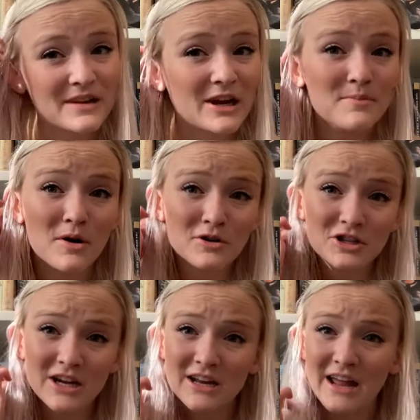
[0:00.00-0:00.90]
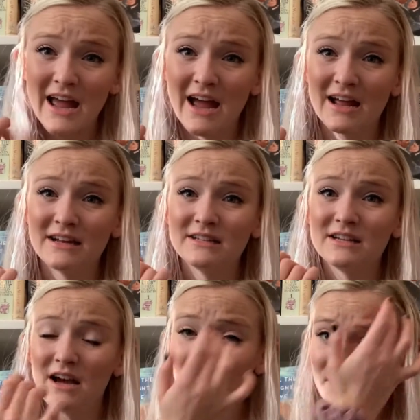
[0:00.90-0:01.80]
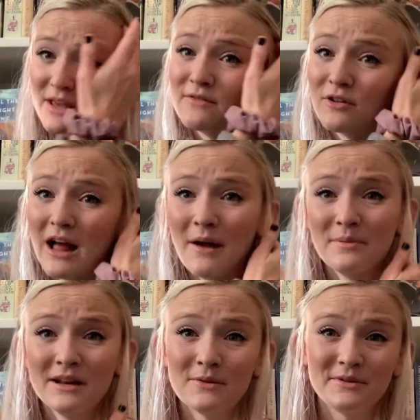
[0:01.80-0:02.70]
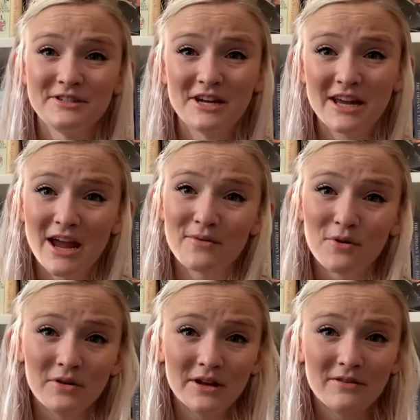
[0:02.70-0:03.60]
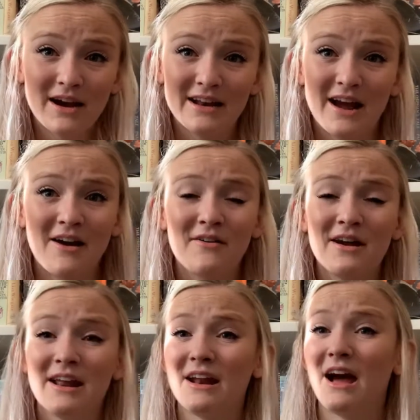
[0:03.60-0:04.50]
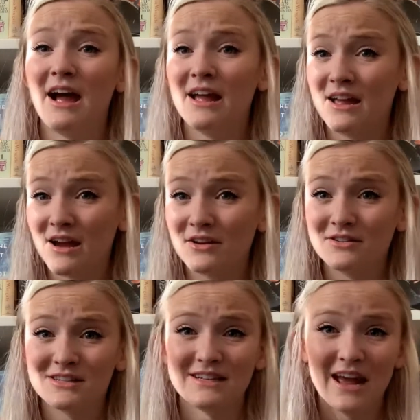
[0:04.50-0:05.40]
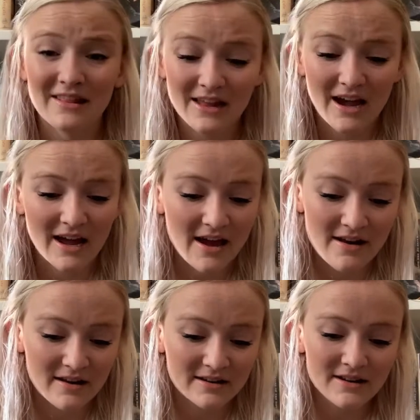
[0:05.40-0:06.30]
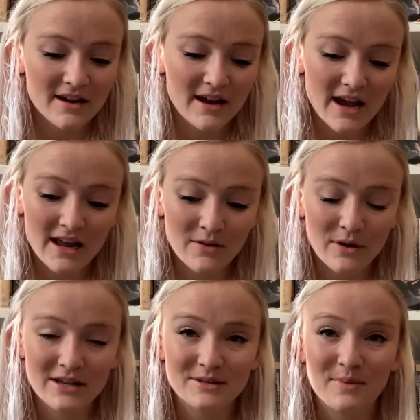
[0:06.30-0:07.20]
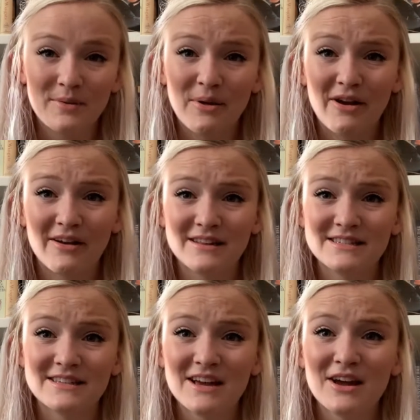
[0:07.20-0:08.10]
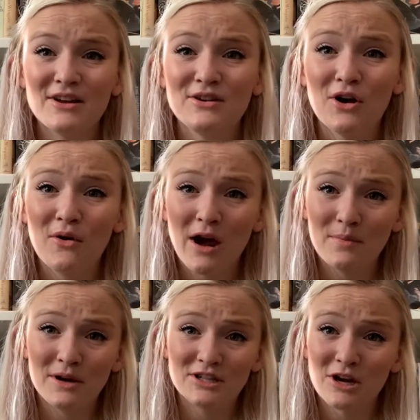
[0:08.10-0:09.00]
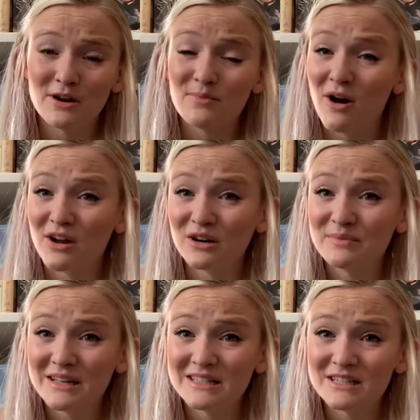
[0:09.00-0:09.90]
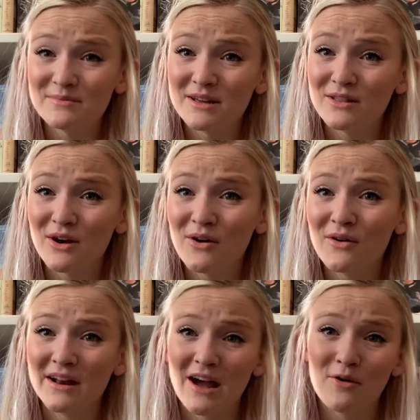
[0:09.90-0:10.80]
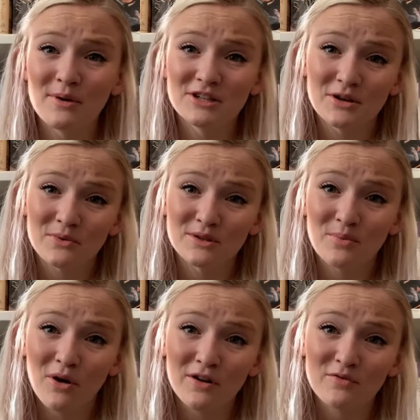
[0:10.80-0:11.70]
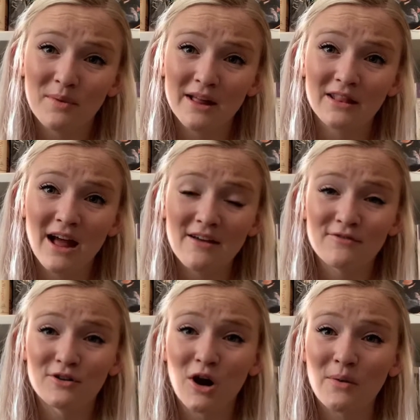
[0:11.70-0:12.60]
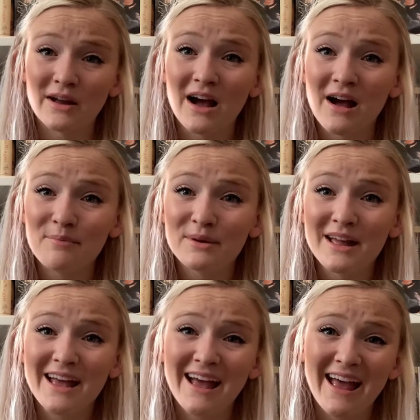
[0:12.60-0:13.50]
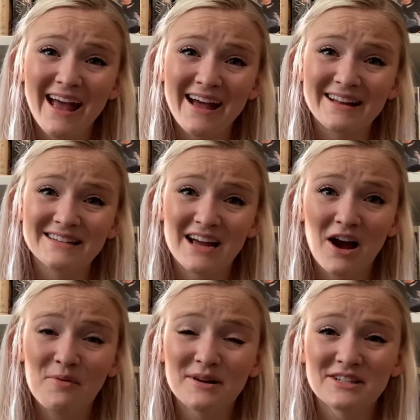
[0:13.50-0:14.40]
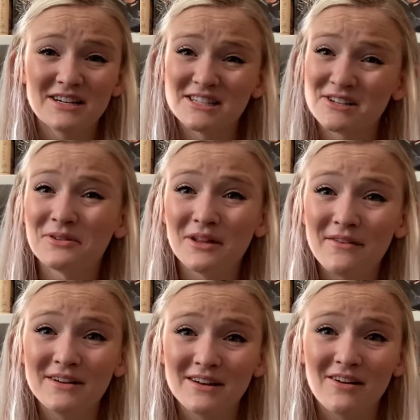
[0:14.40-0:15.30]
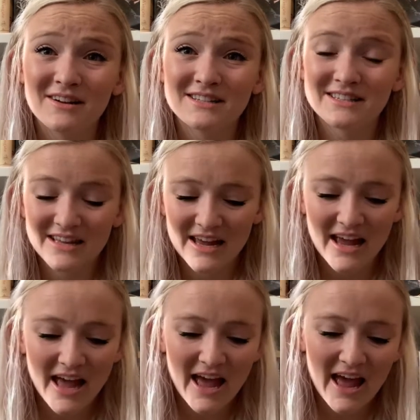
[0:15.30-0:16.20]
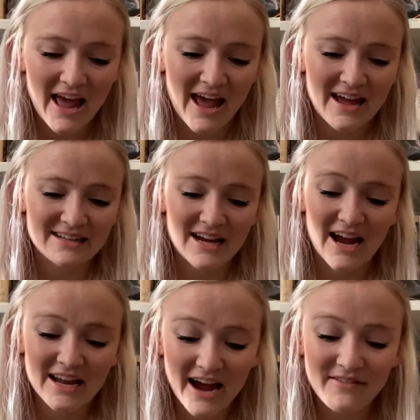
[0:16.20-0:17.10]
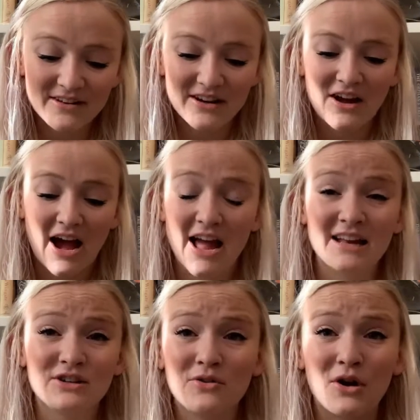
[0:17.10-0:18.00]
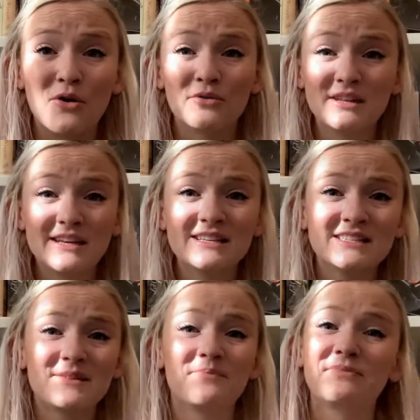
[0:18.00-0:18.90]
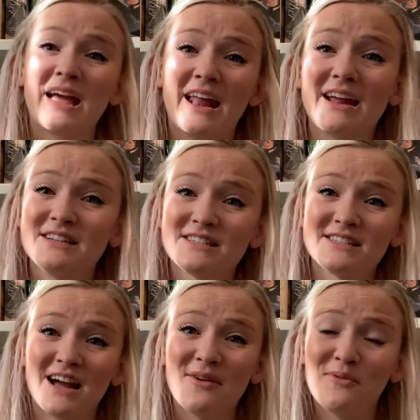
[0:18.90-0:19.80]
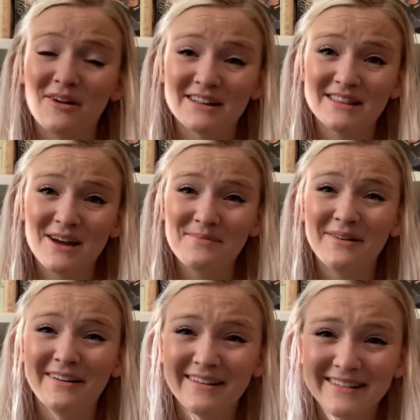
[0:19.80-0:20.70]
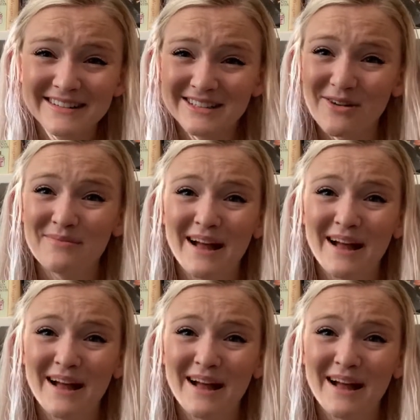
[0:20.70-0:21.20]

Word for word: commotion and upheaval happening with J.K. Rowling right now, and I understand that. And anyways, my parents know how much Harry Potter means to me though, and how much it was a part of my life growing up, and how much I still love it honestly. and I don't own these, and I wanted them so